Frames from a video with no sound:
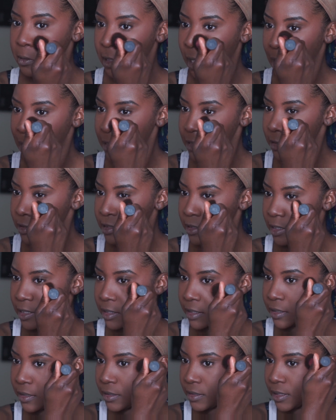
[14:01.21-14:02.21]
So yeah, just
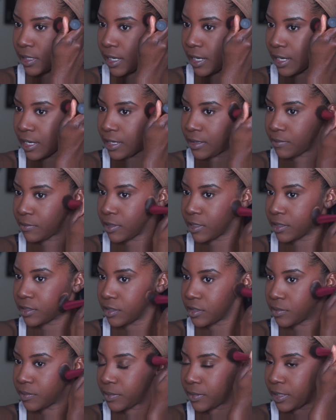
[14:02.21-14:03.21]
take your time, like
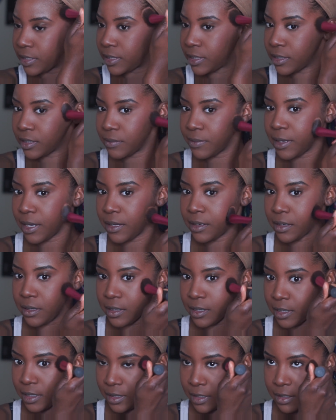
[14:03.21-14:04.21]
just blending the
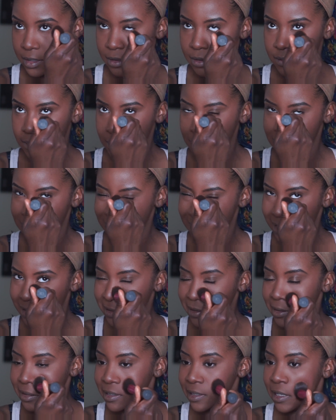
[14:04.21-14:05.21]
powder in. And you don't want to like,
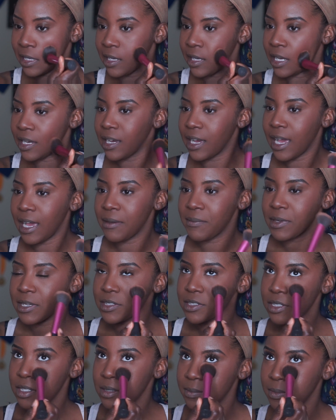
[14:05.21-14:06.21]
I
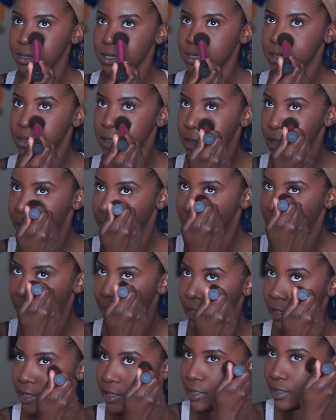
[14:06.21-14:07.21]
make sure I blend a
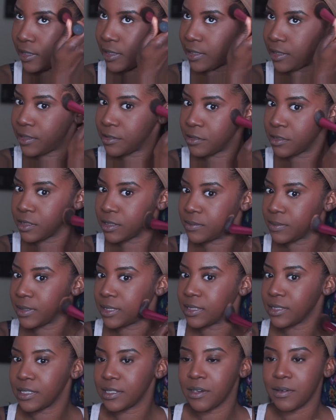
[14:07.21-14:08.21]
lot here just
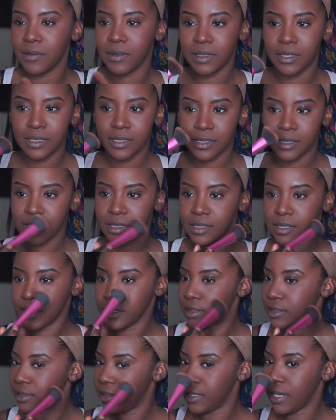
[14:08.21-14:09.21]
because I don't want this to look,
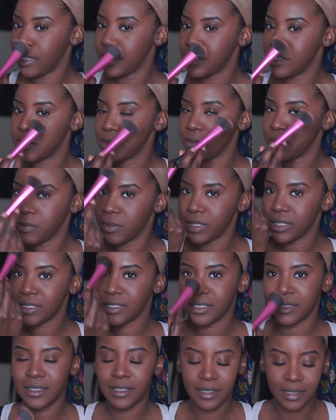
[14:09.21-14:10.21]
I just want it
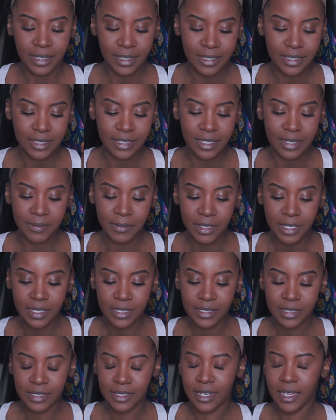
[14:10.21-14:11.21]
to look like
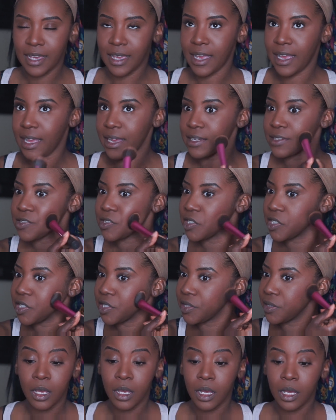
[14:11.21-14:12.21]
seamless, not
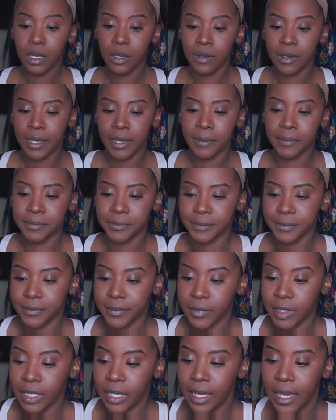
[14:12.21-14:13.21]
ashy. Okay,
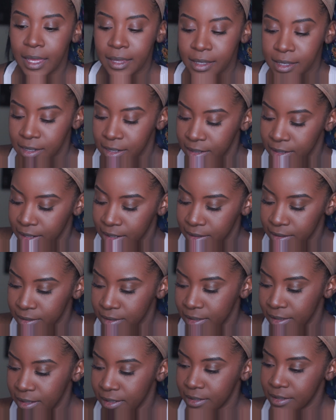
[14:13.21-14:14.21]
and then another
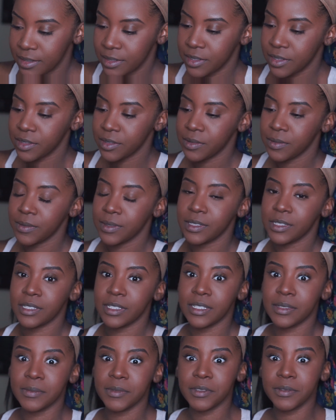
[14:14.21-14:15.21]
thing I do, which
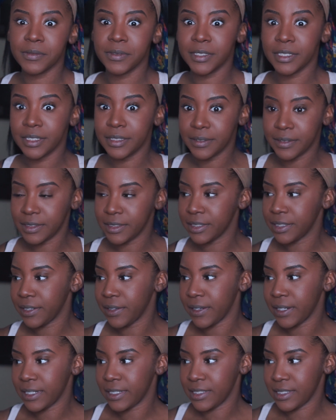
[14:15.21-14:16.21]
seems really
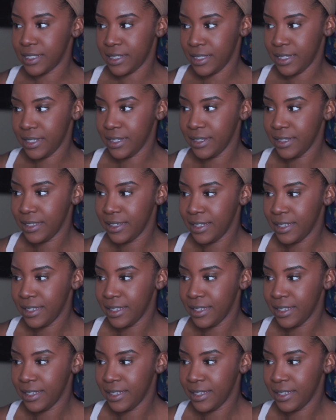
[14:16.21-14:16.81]
crazy,